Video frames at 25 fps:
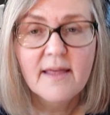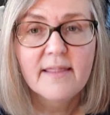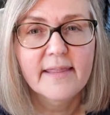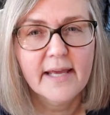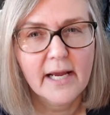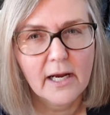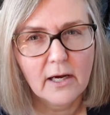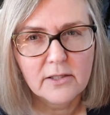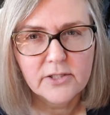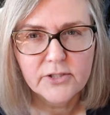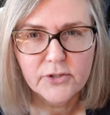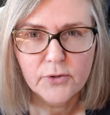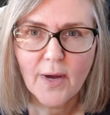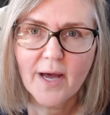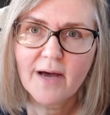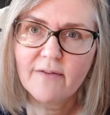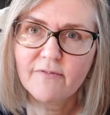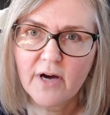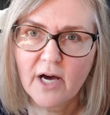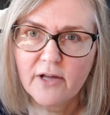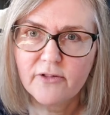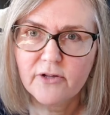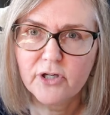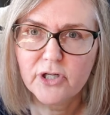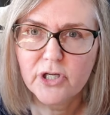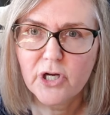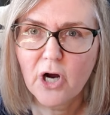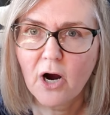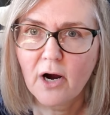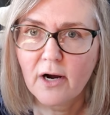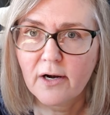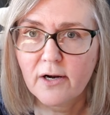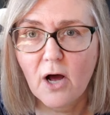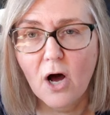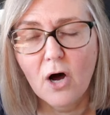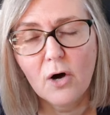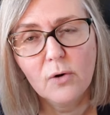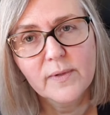They also have other
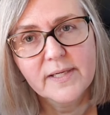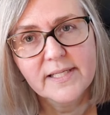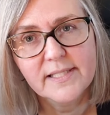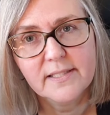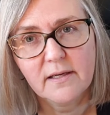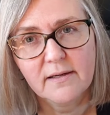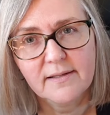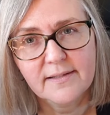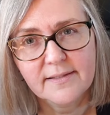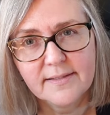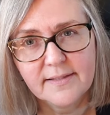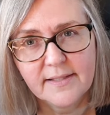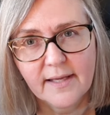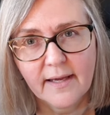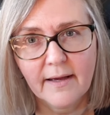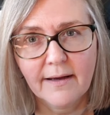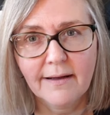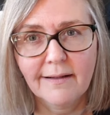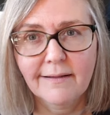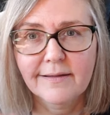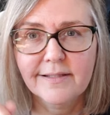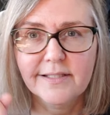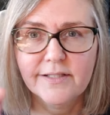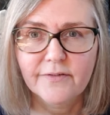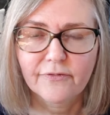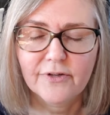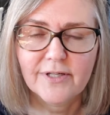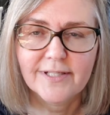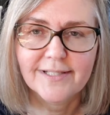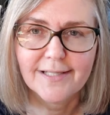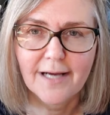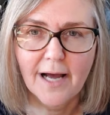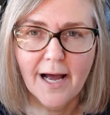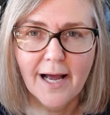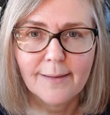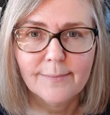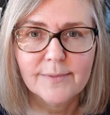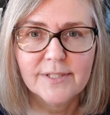yarn always on sale at different
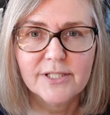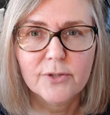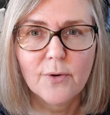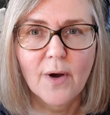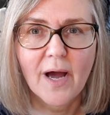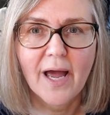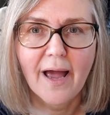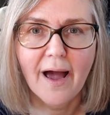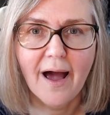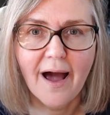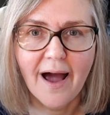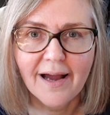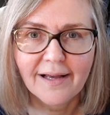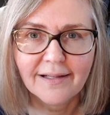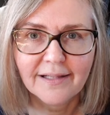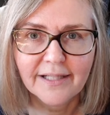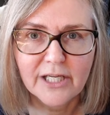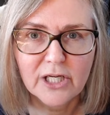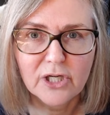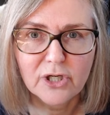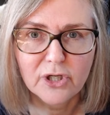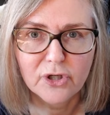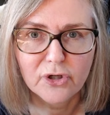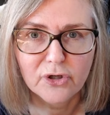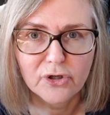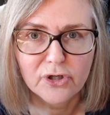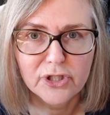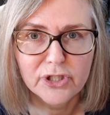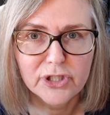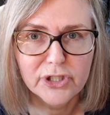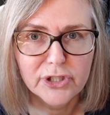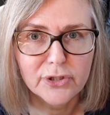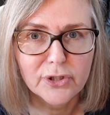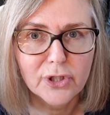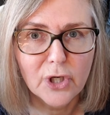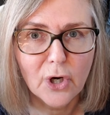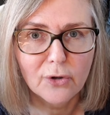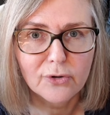times, so I highly
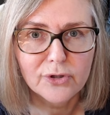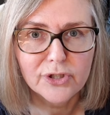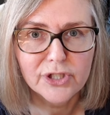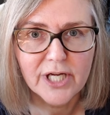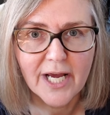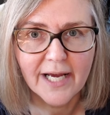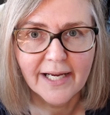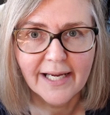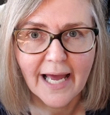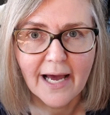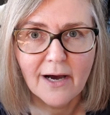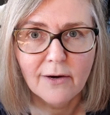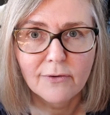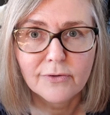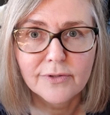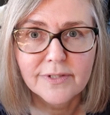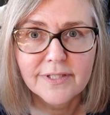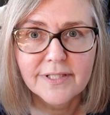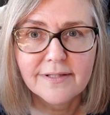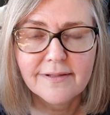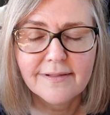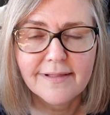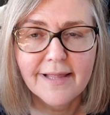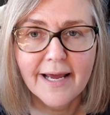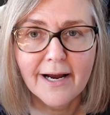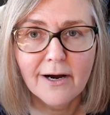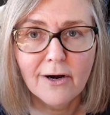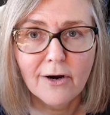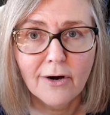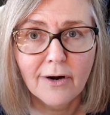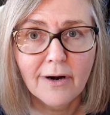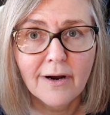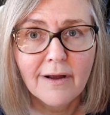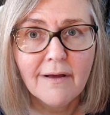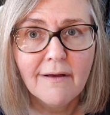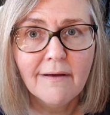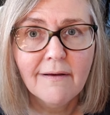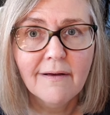encourage you go check out
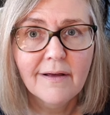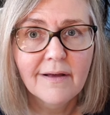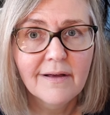their